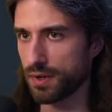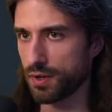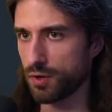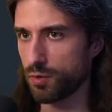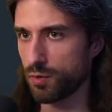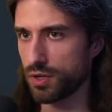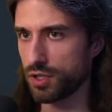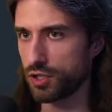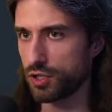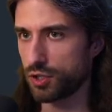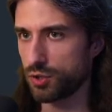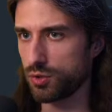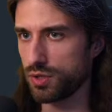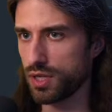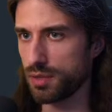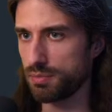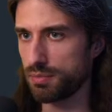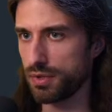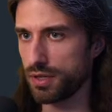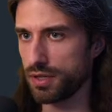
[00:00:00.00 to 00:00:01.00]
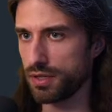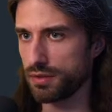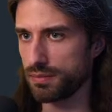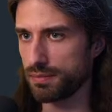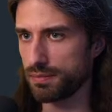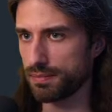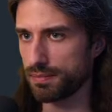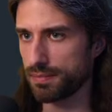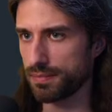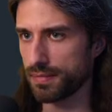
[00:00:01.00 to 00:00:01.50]
what should happen
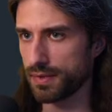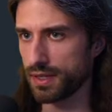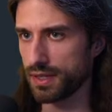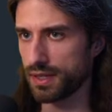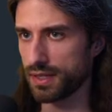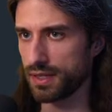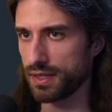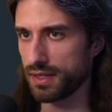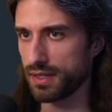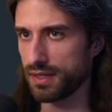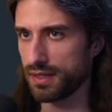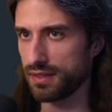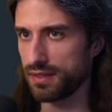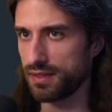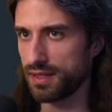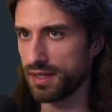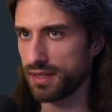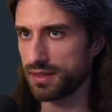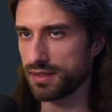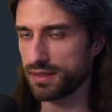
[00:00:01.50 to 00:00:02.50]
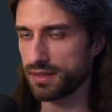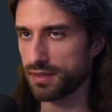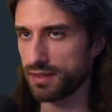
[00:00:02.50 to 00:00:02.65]
is that